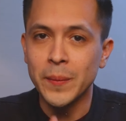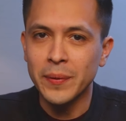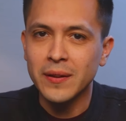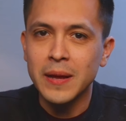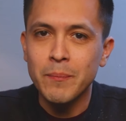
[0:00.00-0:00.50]

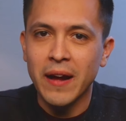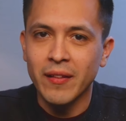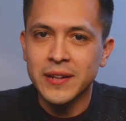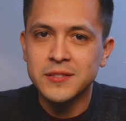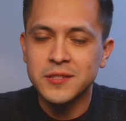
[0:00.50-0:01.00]
biblically
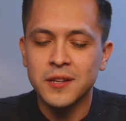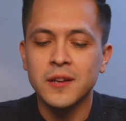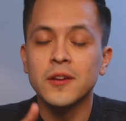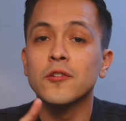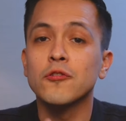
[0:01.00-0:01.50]
balanced,
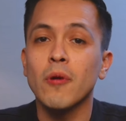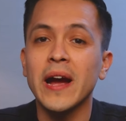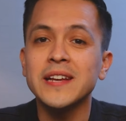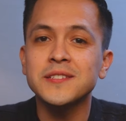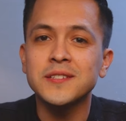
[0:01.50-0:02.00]

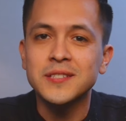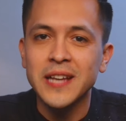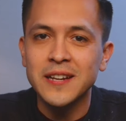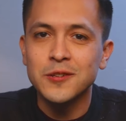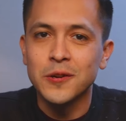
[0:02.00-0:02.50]
Christ
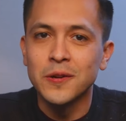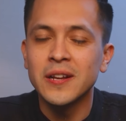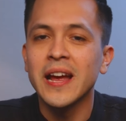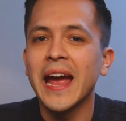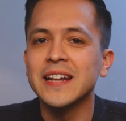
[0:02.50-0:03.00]
centered,
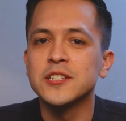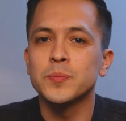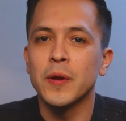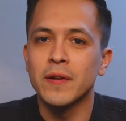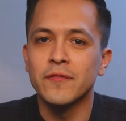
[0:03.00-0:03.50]
and
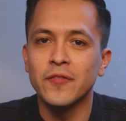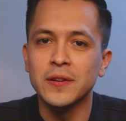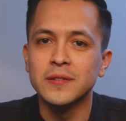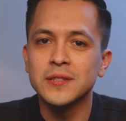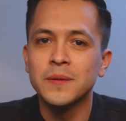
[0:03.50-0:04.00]
spirit filled.